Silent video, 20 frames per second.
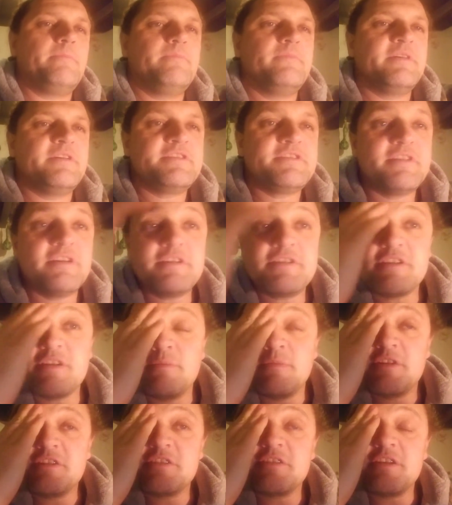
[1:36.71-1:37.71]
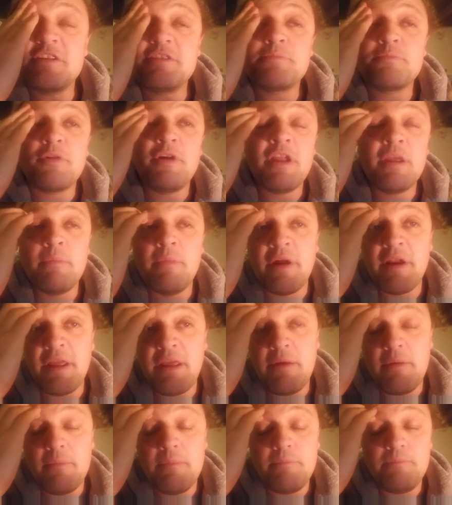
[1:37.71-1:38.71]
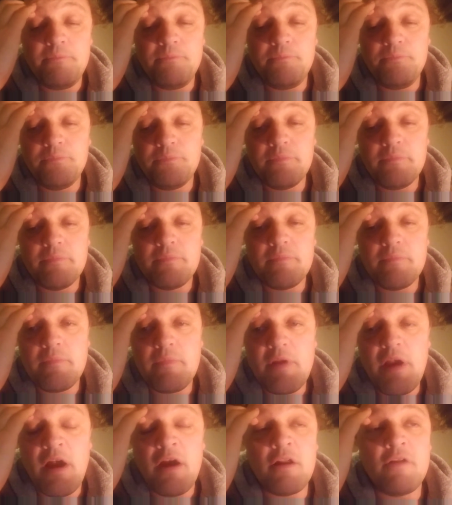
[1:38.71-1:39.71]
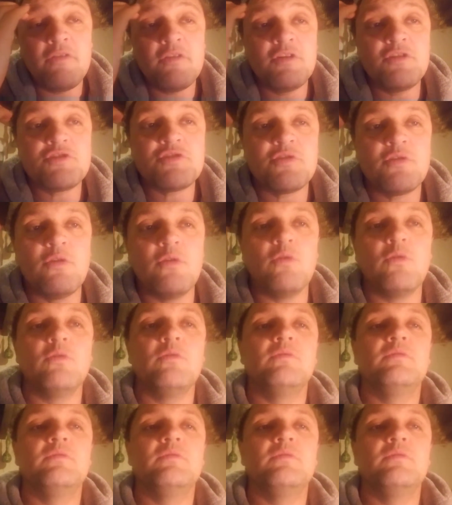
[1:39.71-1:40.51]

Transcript: system is printing money out of control.